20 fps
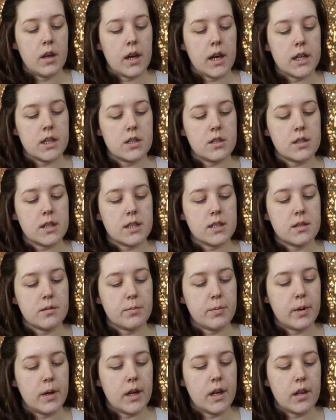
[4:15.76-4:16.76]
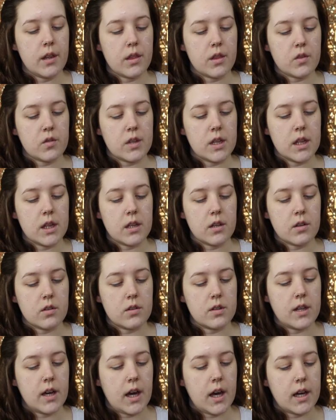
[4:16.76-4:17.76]
I just like to put 3 little
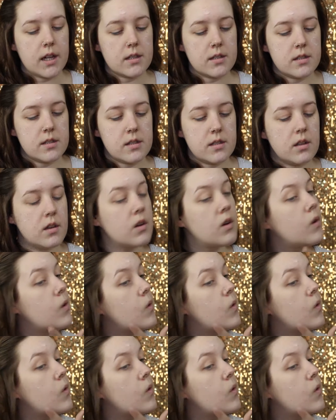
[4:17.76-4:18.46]
dots-ish